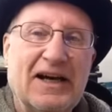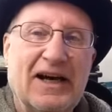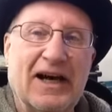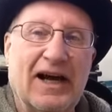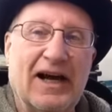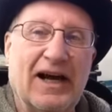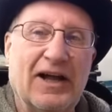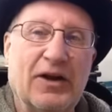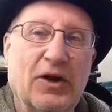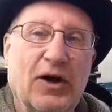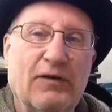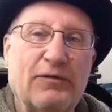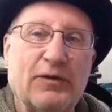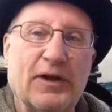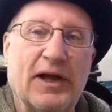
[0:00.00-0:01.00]
an
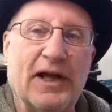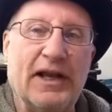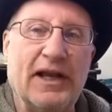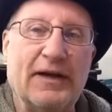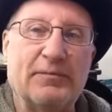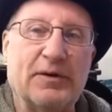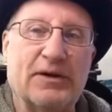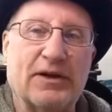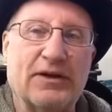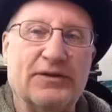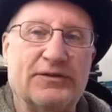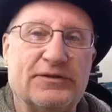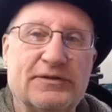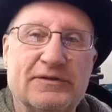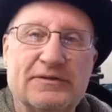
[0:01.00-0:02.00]
awful headache
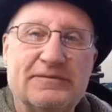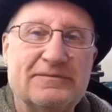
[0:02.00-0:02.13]
because